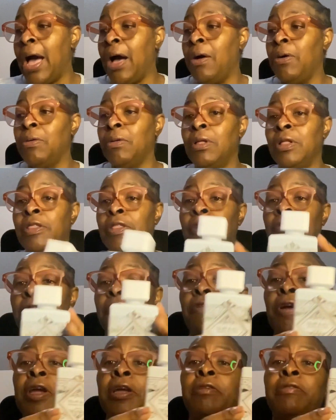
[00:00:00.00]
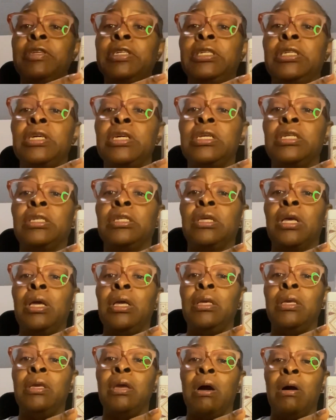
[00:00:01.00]
out the fragrances,
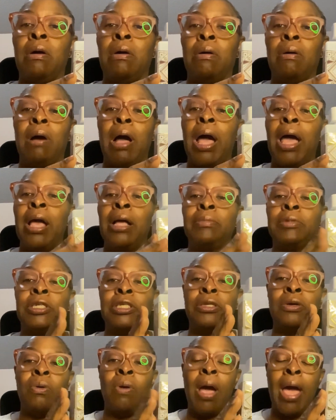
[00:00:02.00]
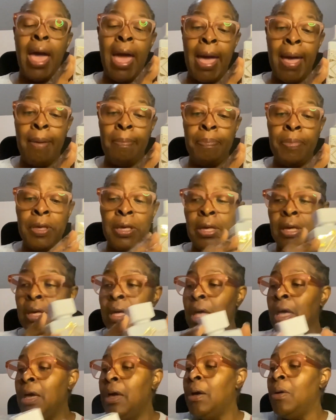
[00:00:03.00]
y'all. I am so
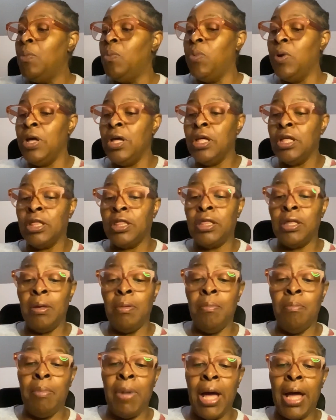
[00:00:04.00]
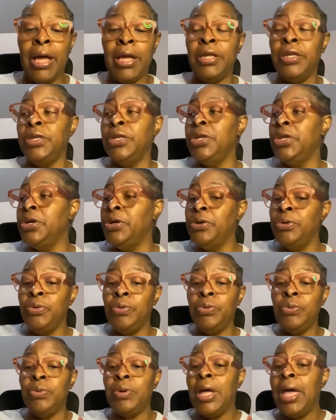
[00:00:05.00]
happy with my
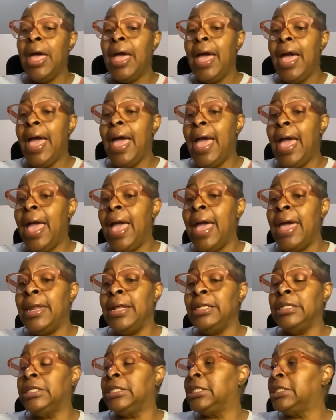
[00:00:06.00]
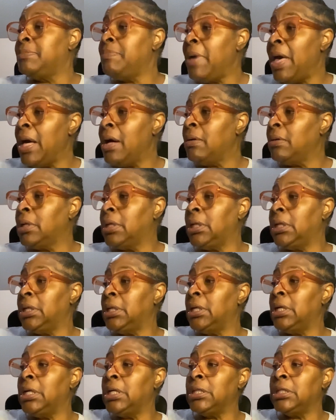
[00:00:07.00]
new added smell
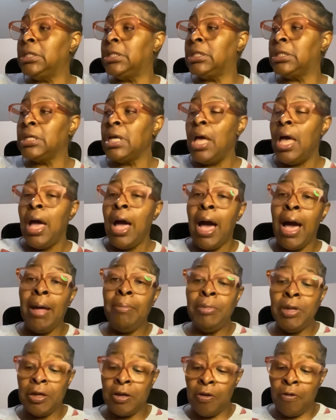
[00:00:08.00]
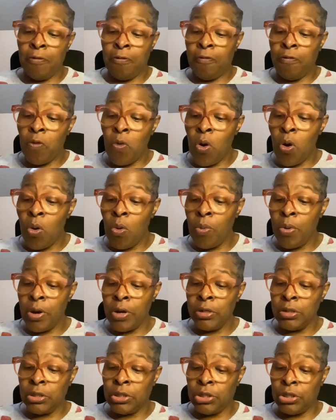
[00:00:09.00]
goods. I'm looking
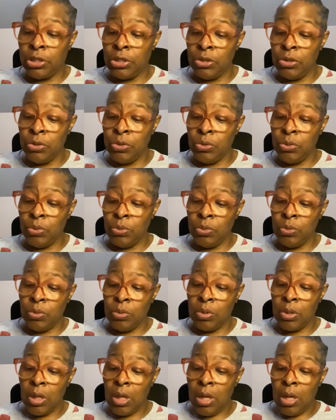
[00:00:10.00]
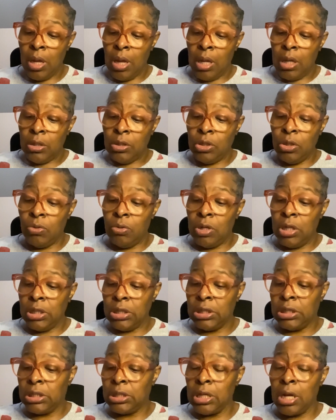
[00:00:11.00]
forward to
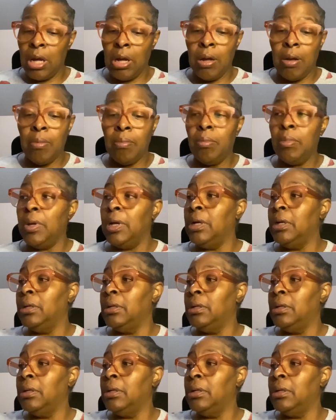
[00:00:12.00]
doing some